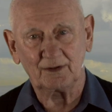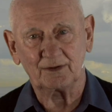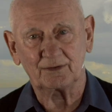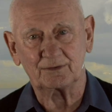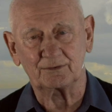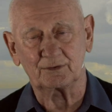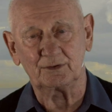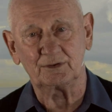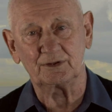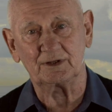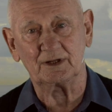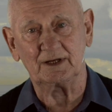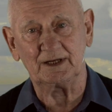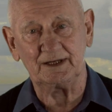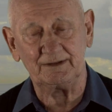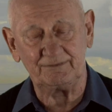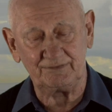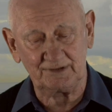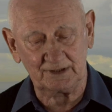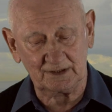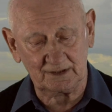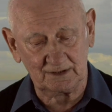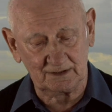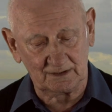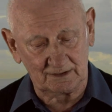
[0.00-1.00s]
Through the
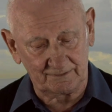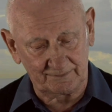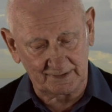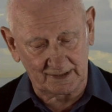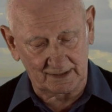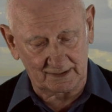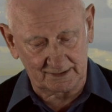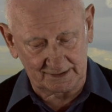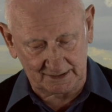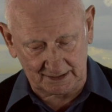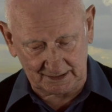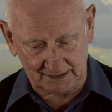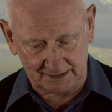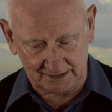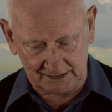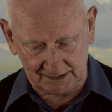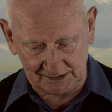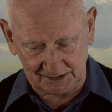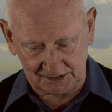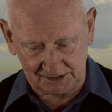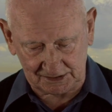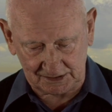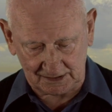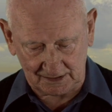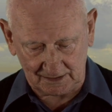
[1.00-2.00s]
living of our
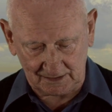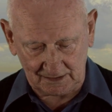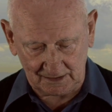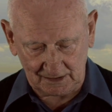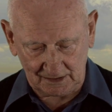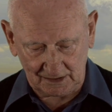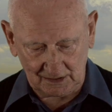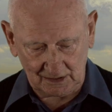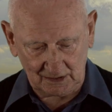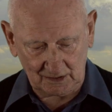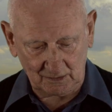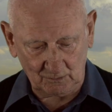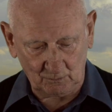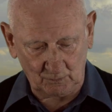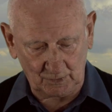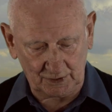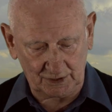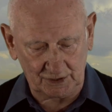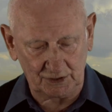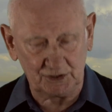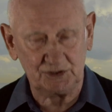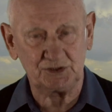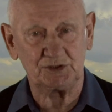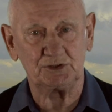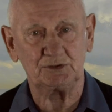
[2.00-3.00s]
days, we
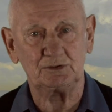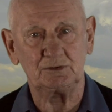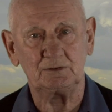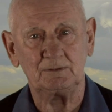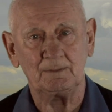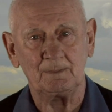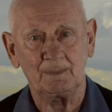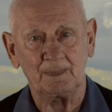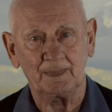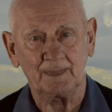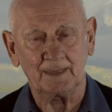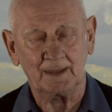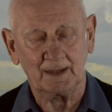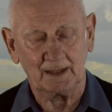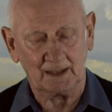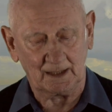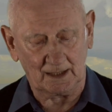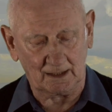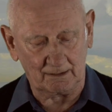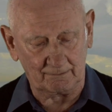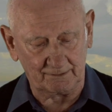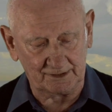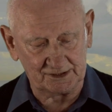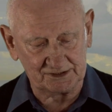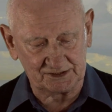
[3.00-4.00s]
issue
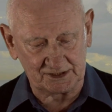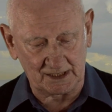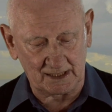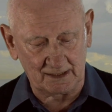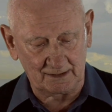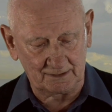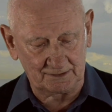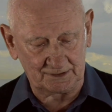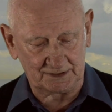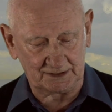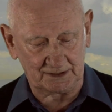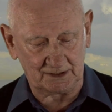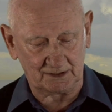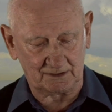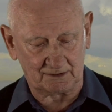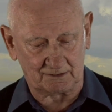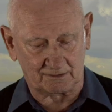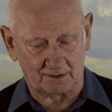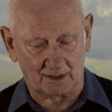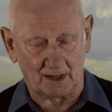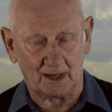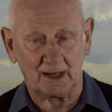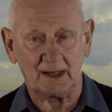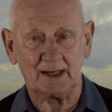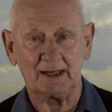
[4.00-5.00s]
a resounding
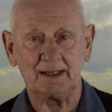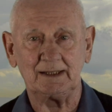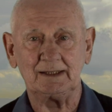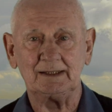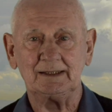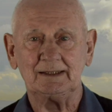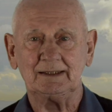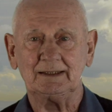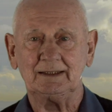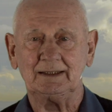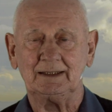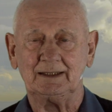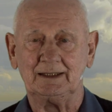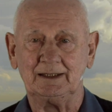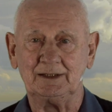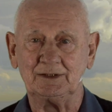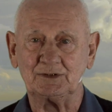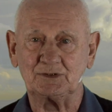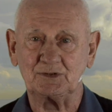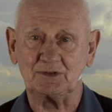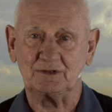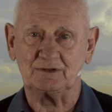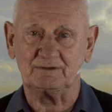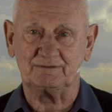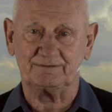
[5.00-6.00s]
cry
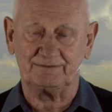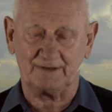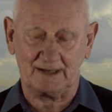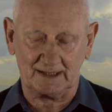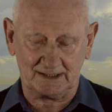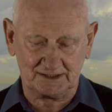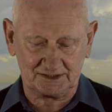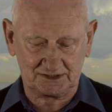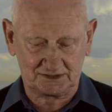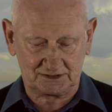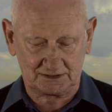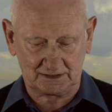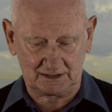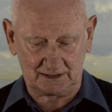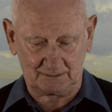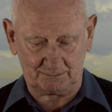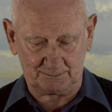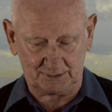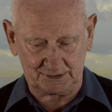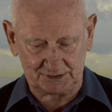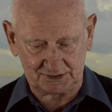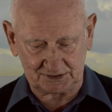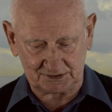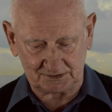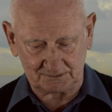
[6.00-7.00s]
into the vast
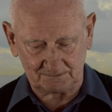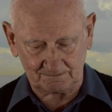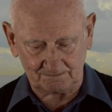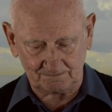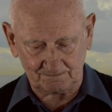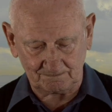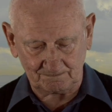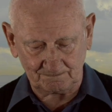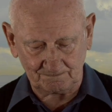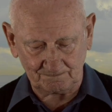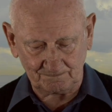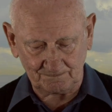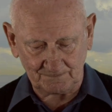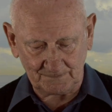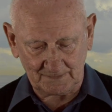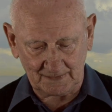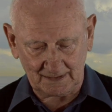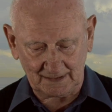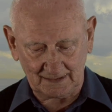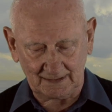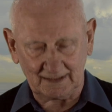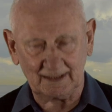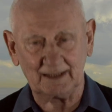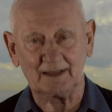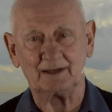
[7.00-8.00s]
abyss,
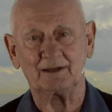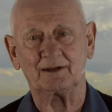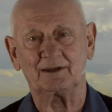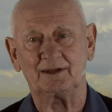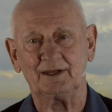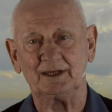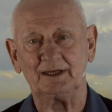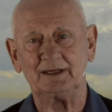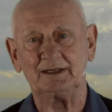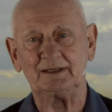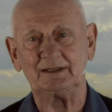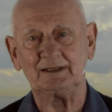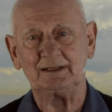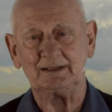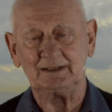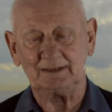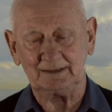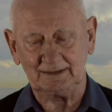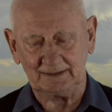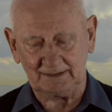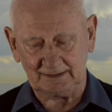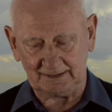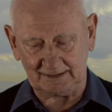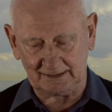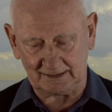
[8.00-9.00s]
and there
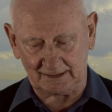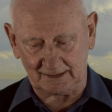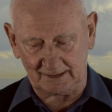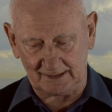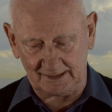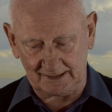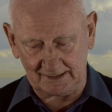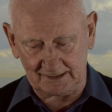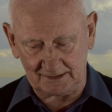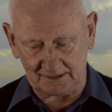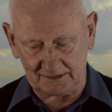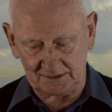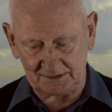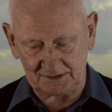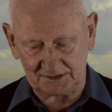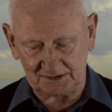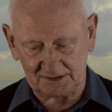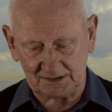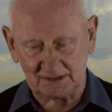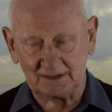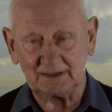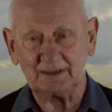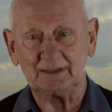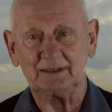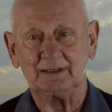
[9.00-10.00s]
it
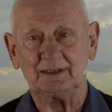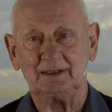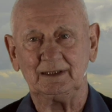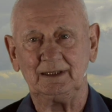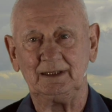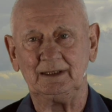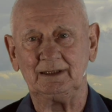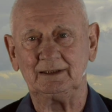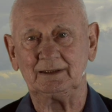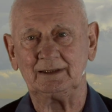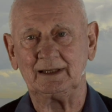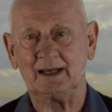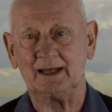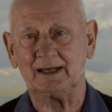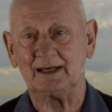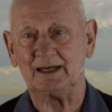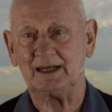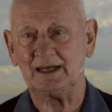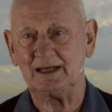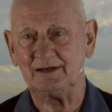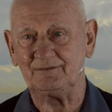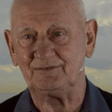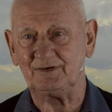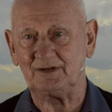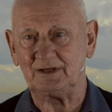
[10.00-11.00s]
lingers in an
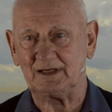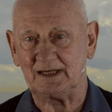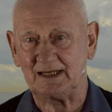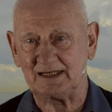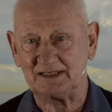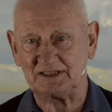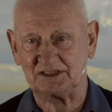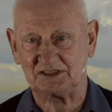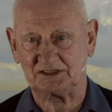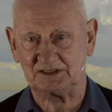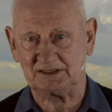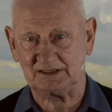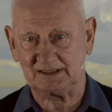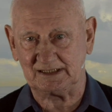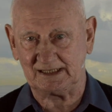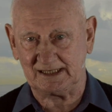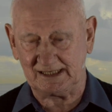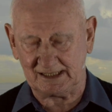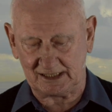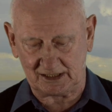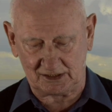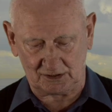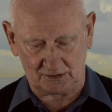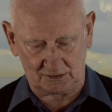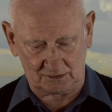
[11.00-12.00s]
everlasting
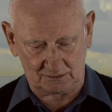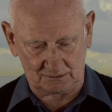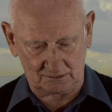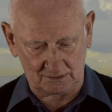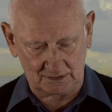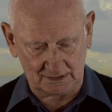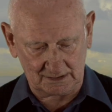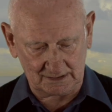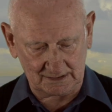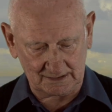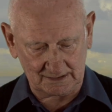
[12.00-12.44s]
echo